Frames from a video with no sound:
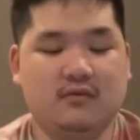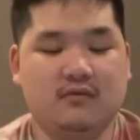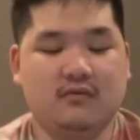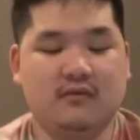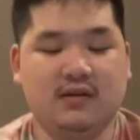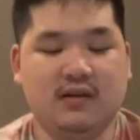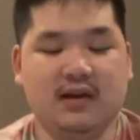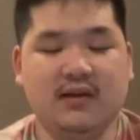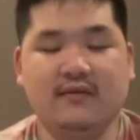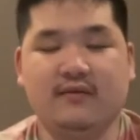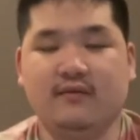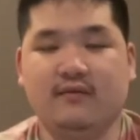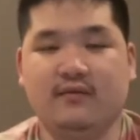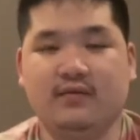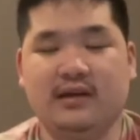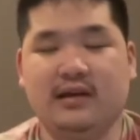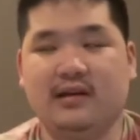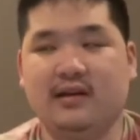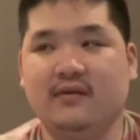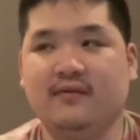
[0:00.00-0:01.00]
We
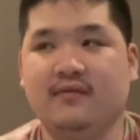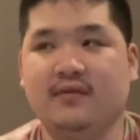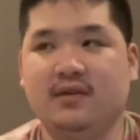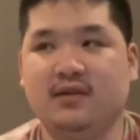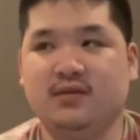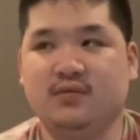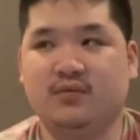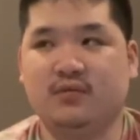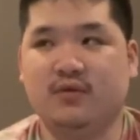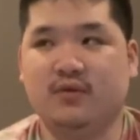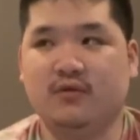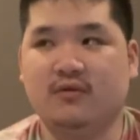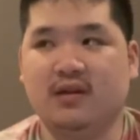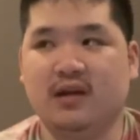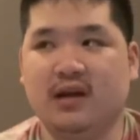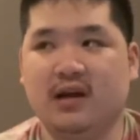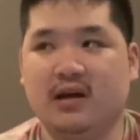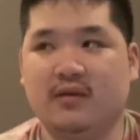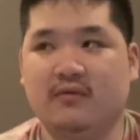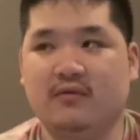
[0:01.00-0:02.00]
live in this world,
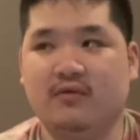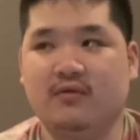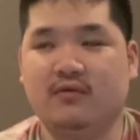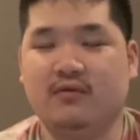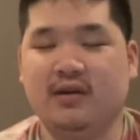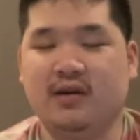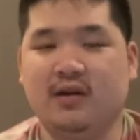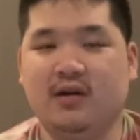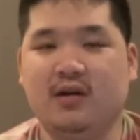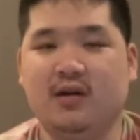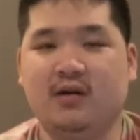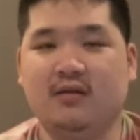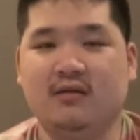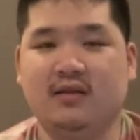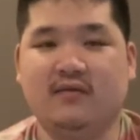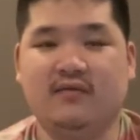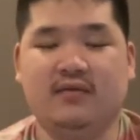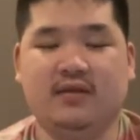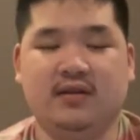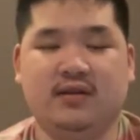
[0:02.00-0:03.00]
and we all
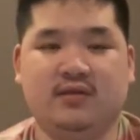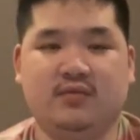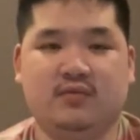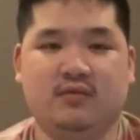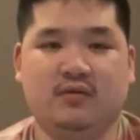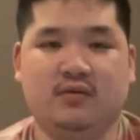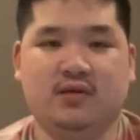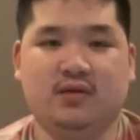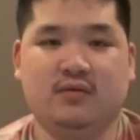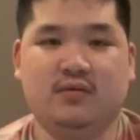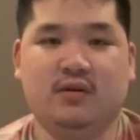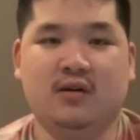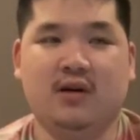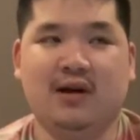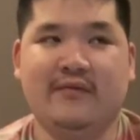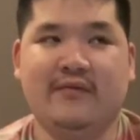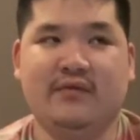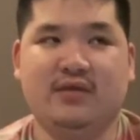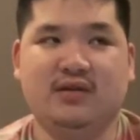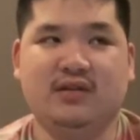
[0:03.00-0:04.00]
live in this world, so we all
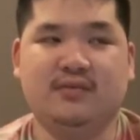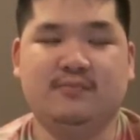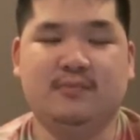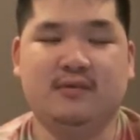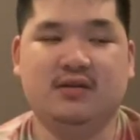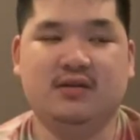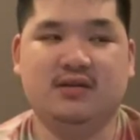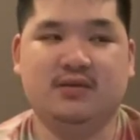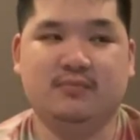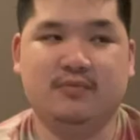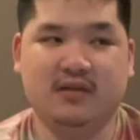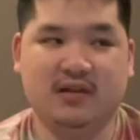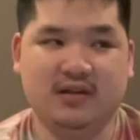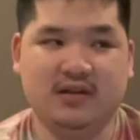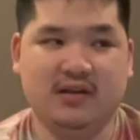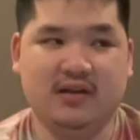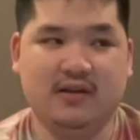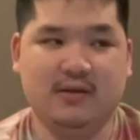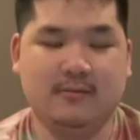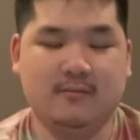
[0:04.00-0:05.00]
have a
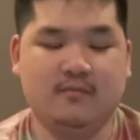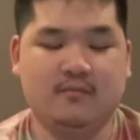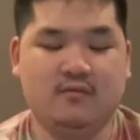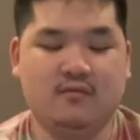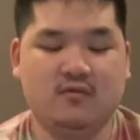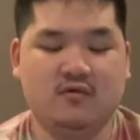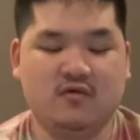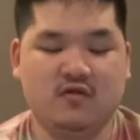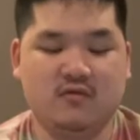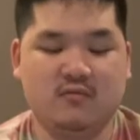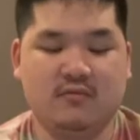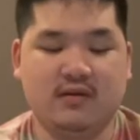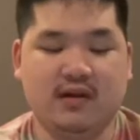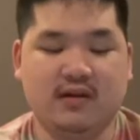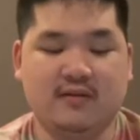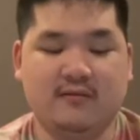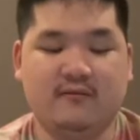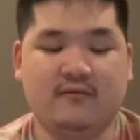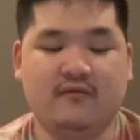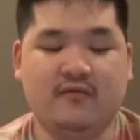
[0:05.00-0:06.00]
responsibility to
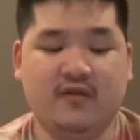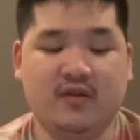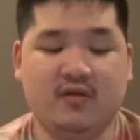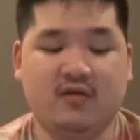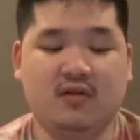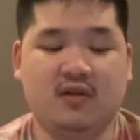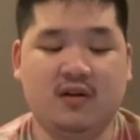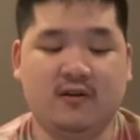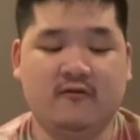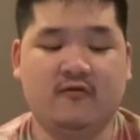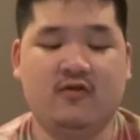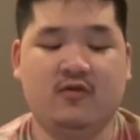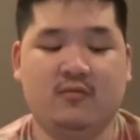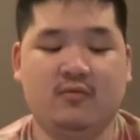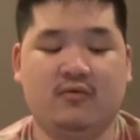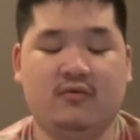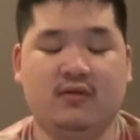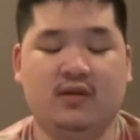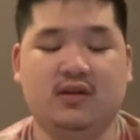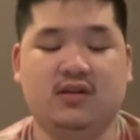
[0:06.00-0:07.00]
make them feel
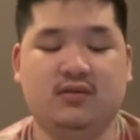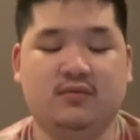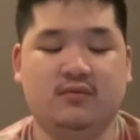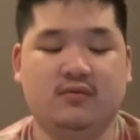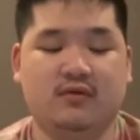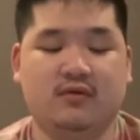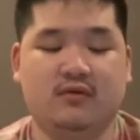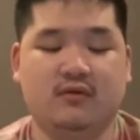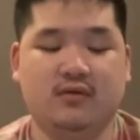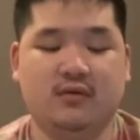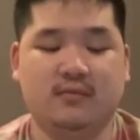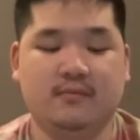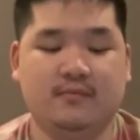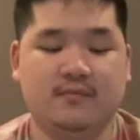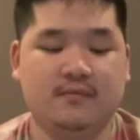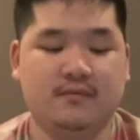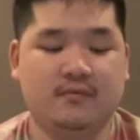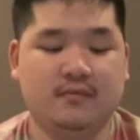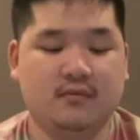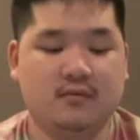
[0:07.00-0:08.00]
comfortable in this world.
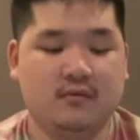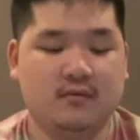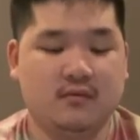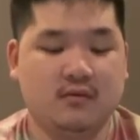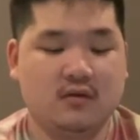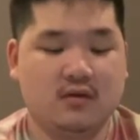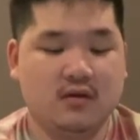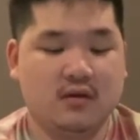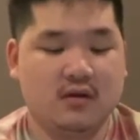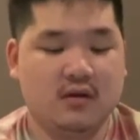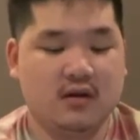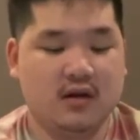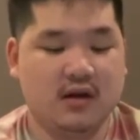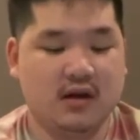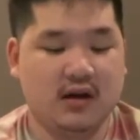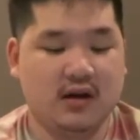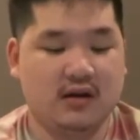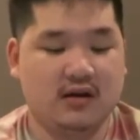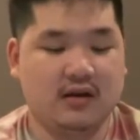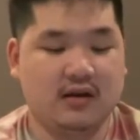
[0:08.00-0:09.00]

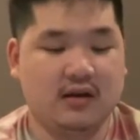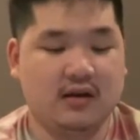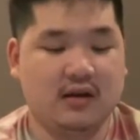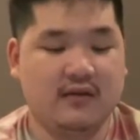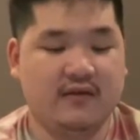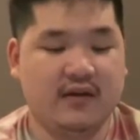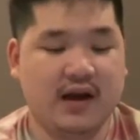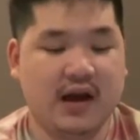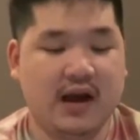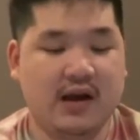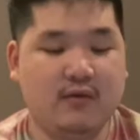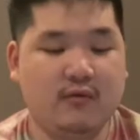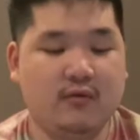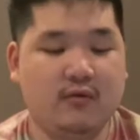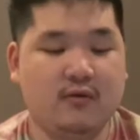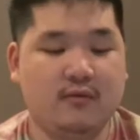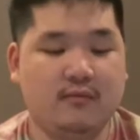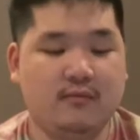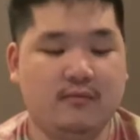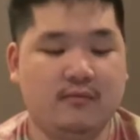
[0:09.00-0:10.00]
And if I
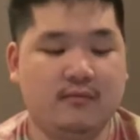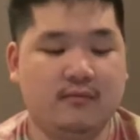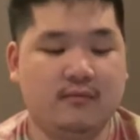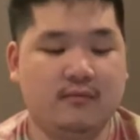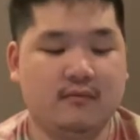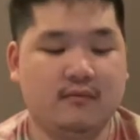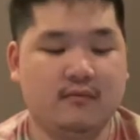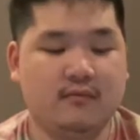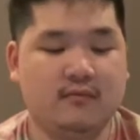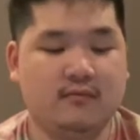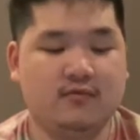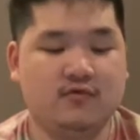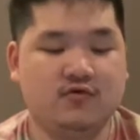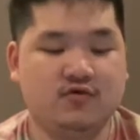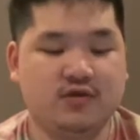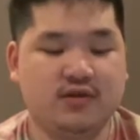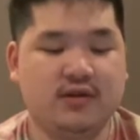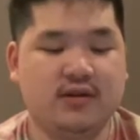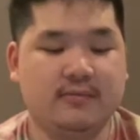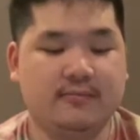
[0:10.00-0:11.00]
were
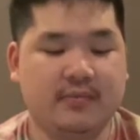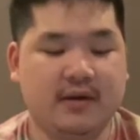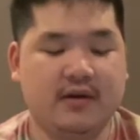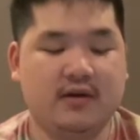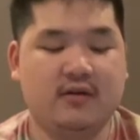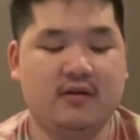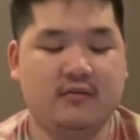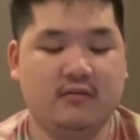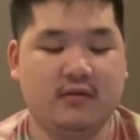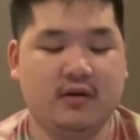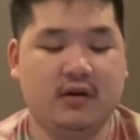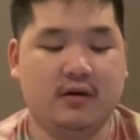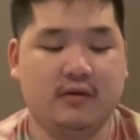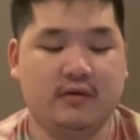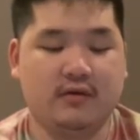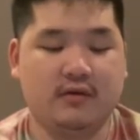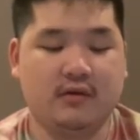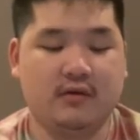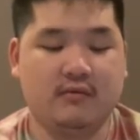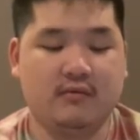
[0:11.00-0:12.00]
treated better when I
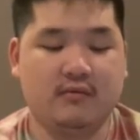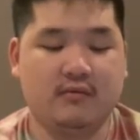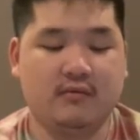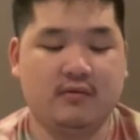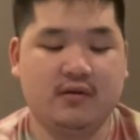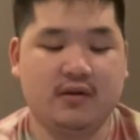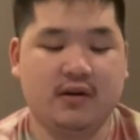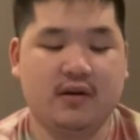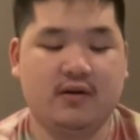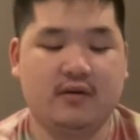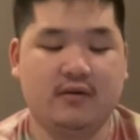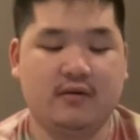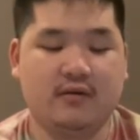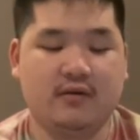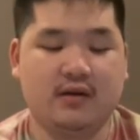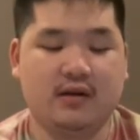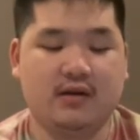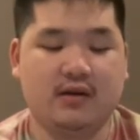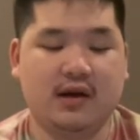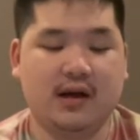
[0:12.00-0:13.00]
was younger,
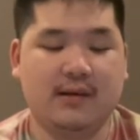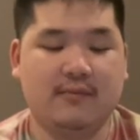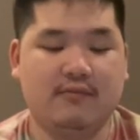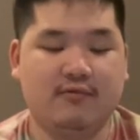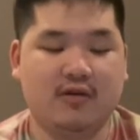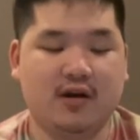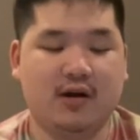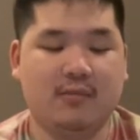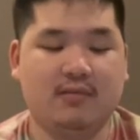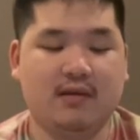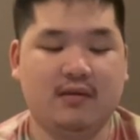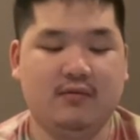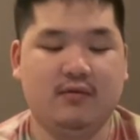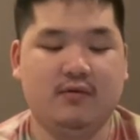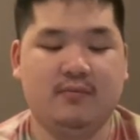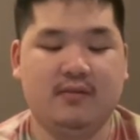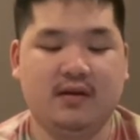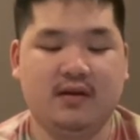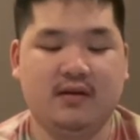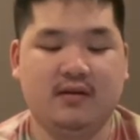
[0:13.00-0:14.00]
then I probably
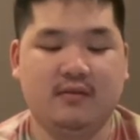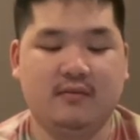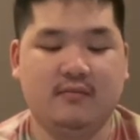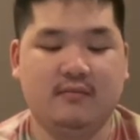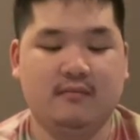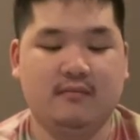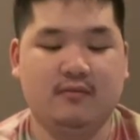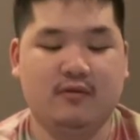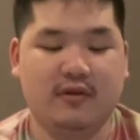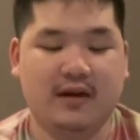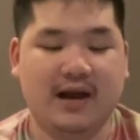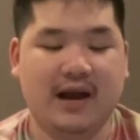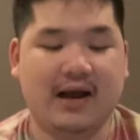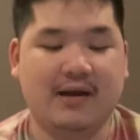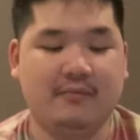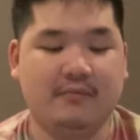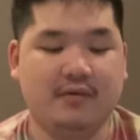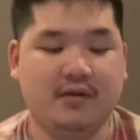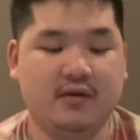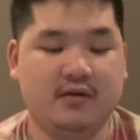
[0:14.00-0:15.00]
would be more
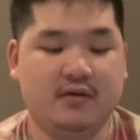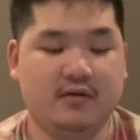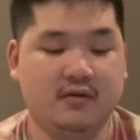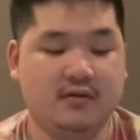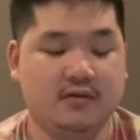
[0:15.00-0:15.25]
happier.